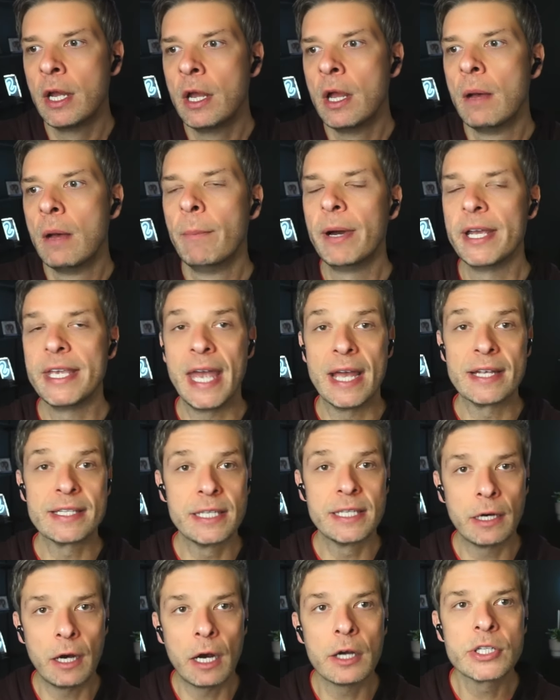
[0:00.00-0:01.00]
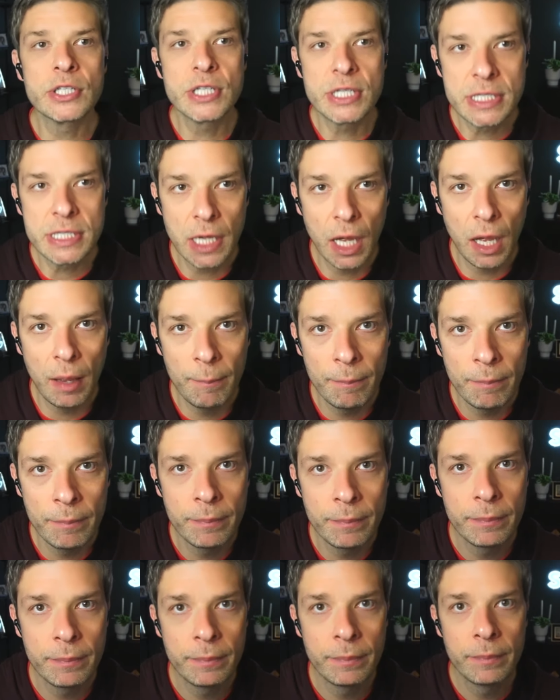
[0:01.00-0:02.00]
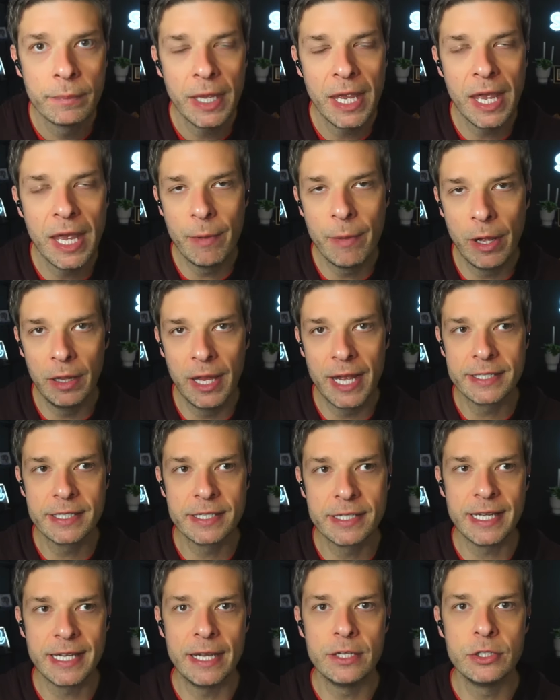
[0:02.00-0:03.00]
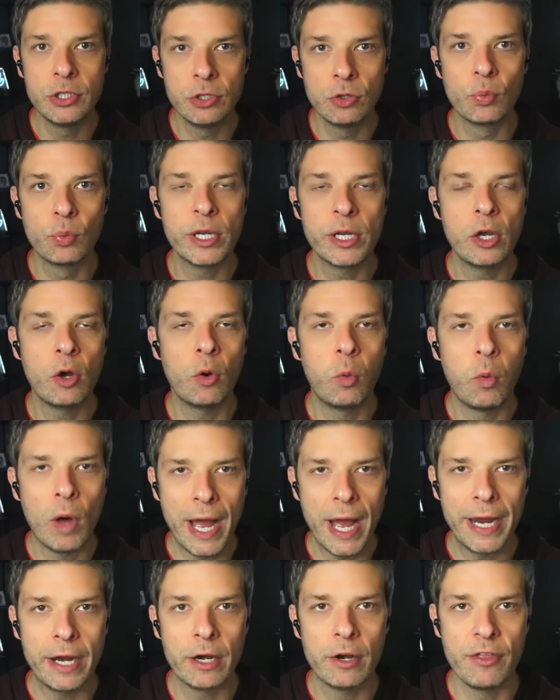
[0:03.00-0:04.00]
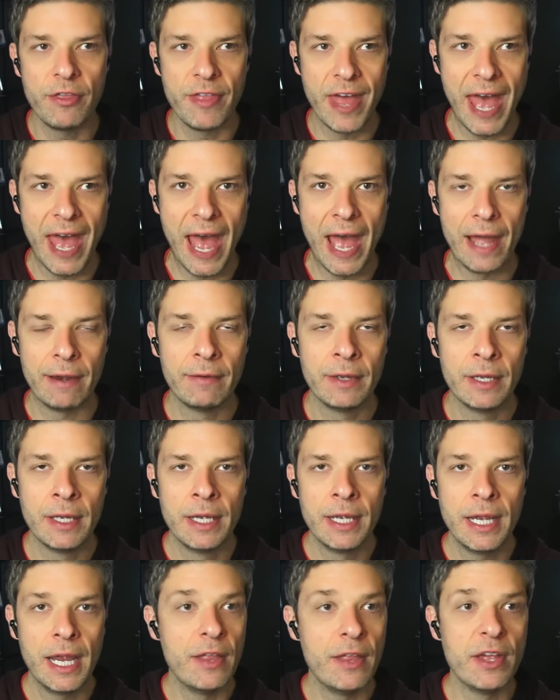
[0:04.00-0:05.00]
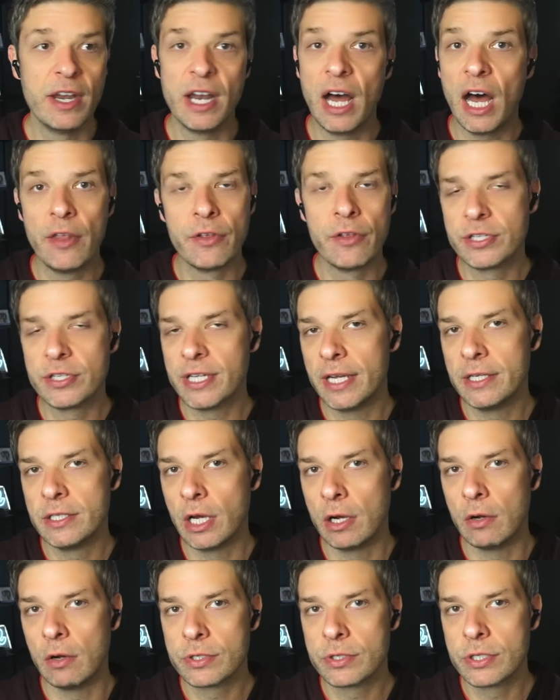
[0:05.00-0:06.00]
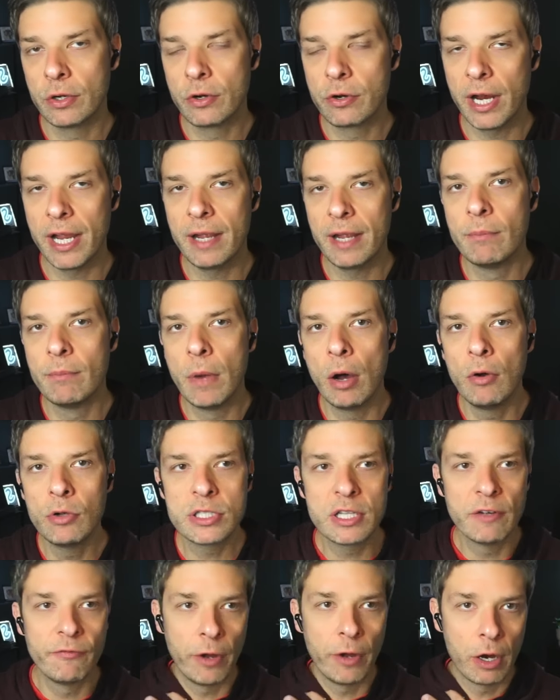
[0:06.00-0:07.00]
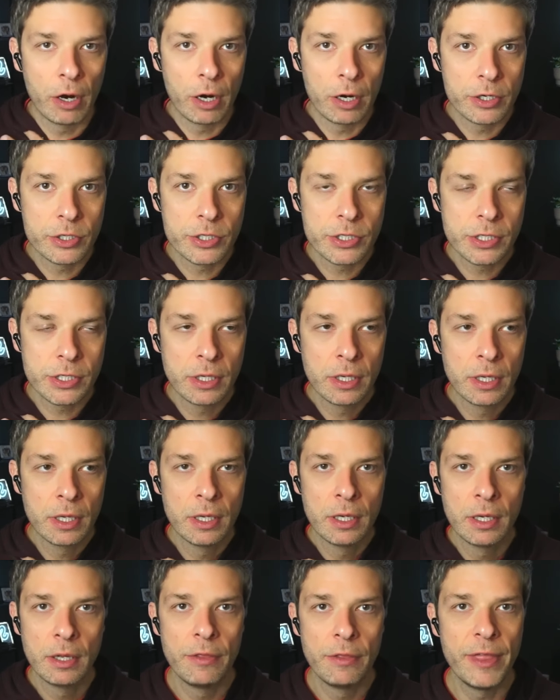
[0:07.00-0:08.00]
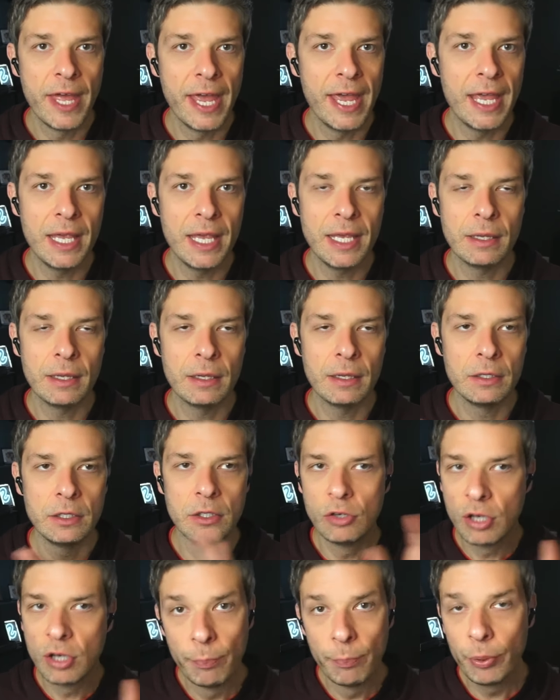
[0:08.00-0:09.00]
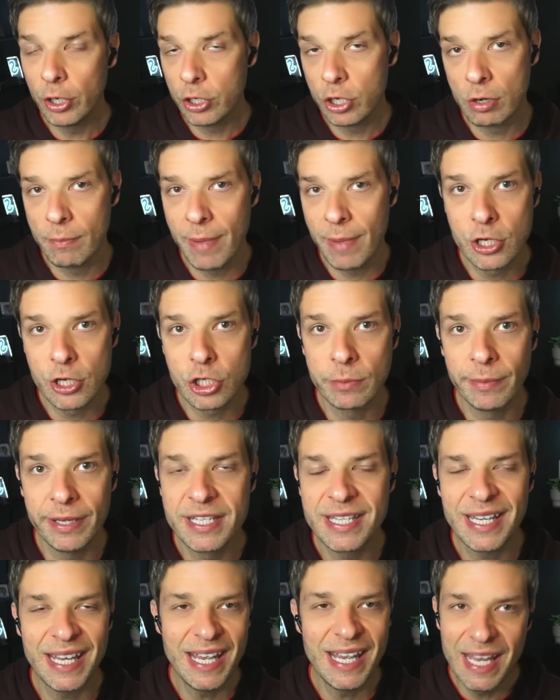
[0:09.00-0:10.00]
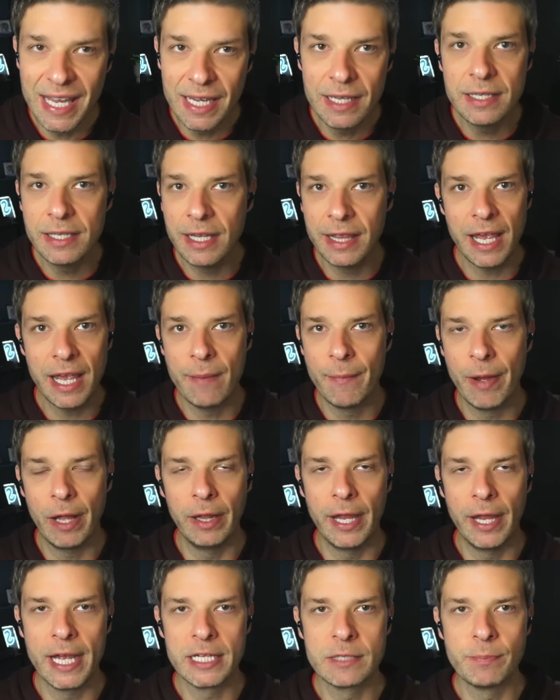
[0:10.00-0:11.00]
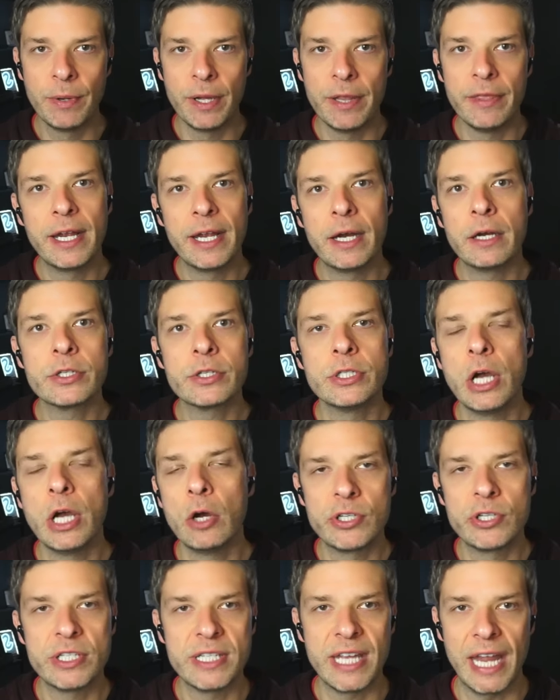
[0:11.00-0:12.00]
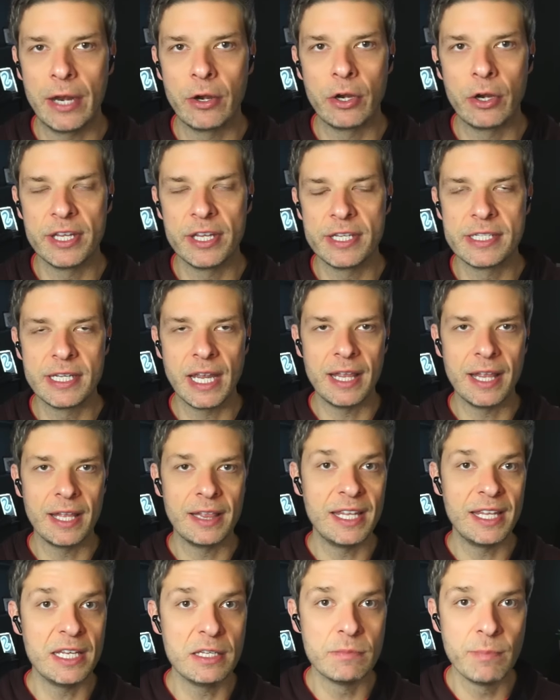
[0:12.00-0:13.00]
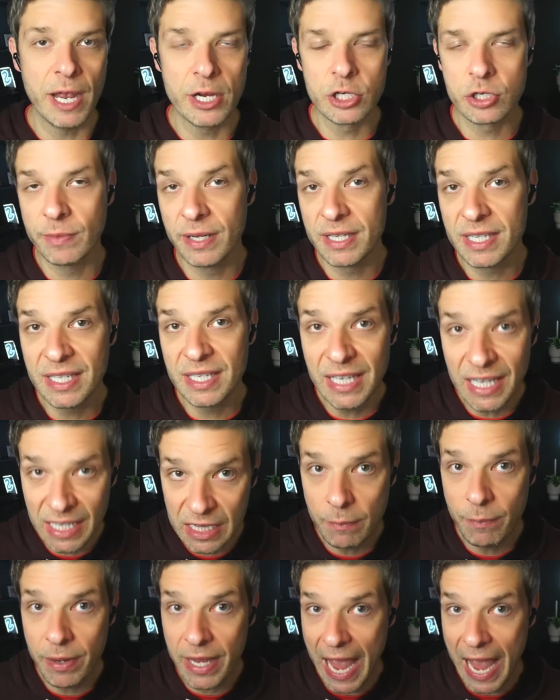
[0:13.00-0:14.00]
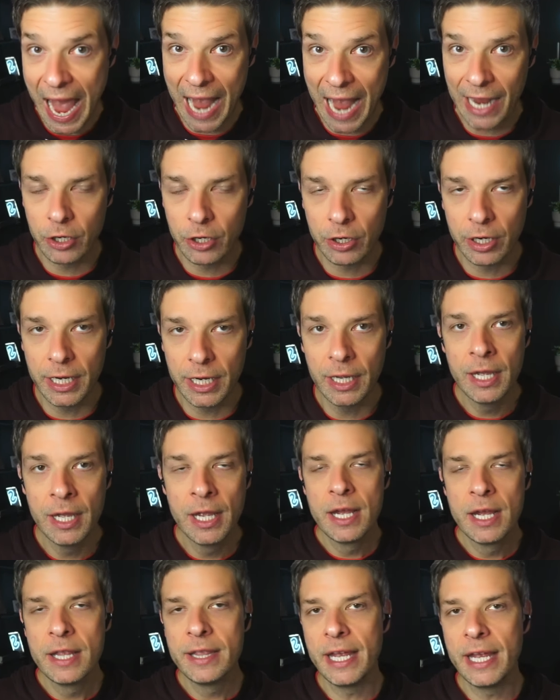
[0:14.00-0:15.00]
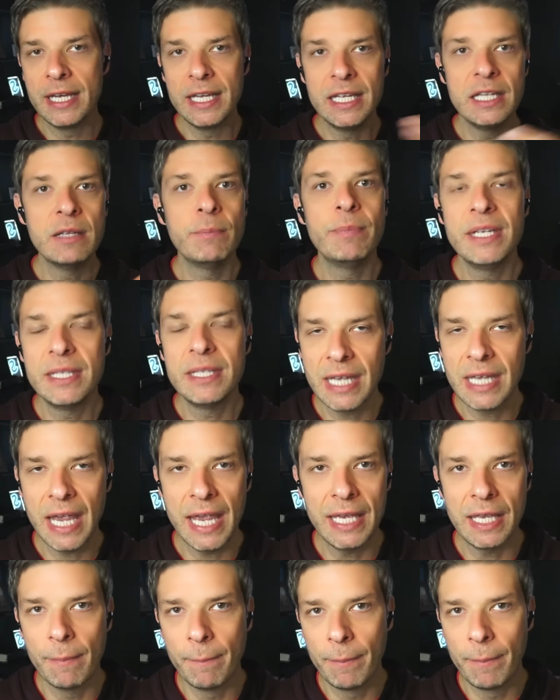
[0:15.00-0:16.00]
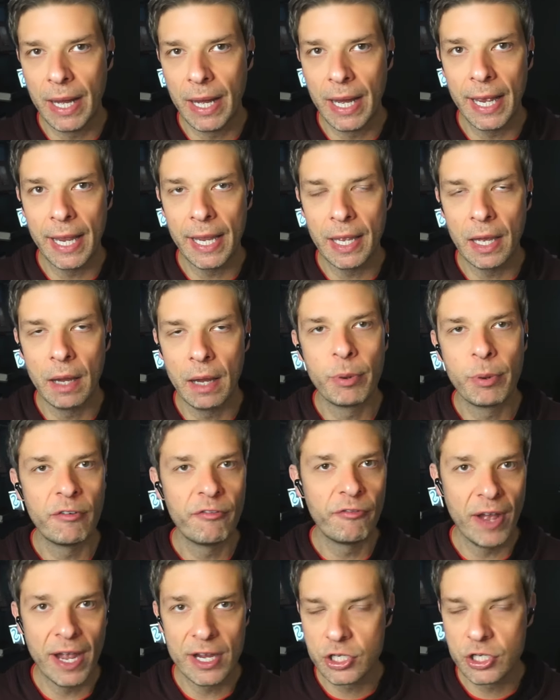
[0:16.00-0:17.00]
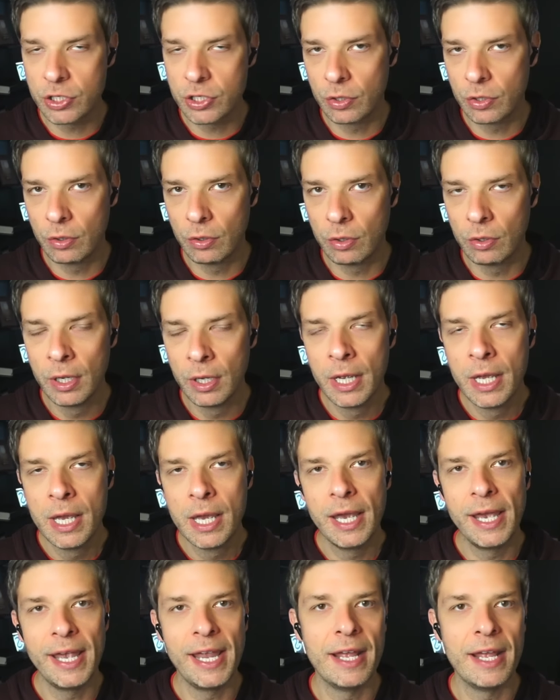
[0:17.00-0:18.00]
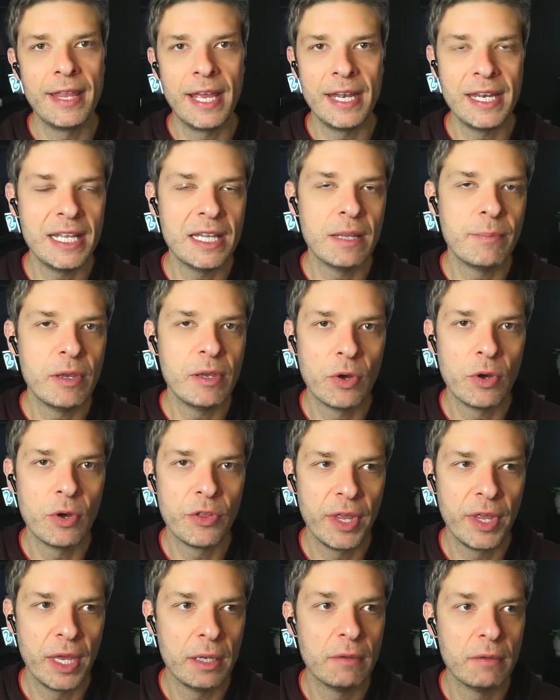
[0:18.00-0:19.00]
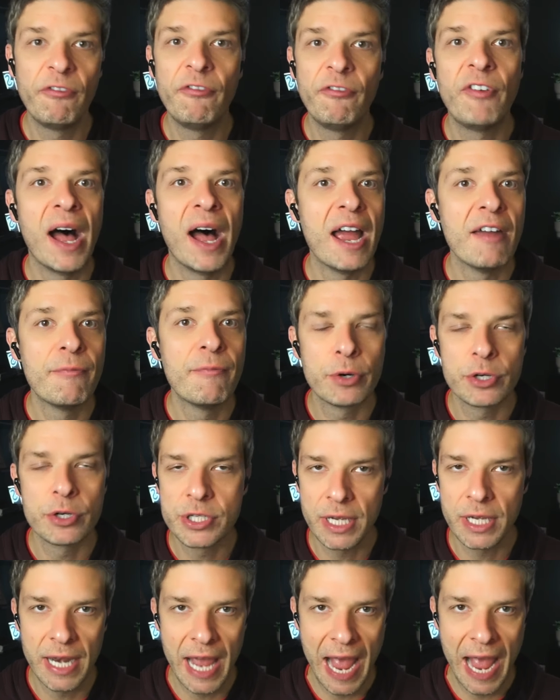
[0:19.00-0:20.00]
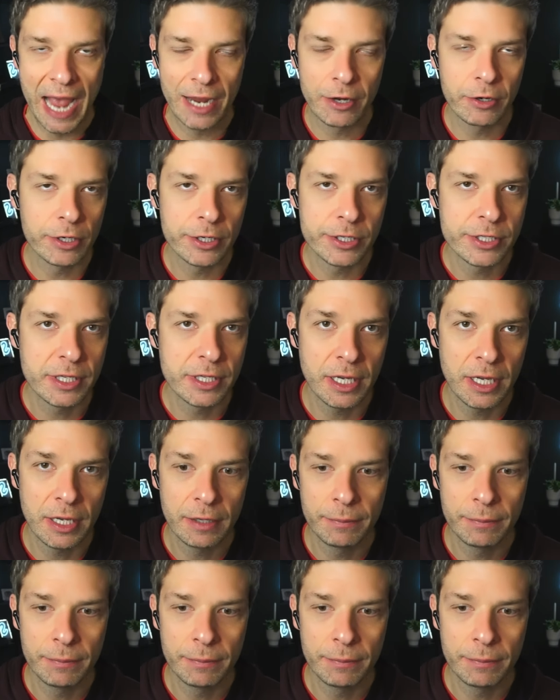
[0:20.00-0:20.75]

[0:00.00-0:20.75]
But yes, there are some MLSs that do require that, and then others that don't. So, Craig, most of ours, you can put your measurements into the MLS, but there's no standard to say that these measurements need to be accurate. They need to be taken by a professional, and they need to be within 5% accuracy.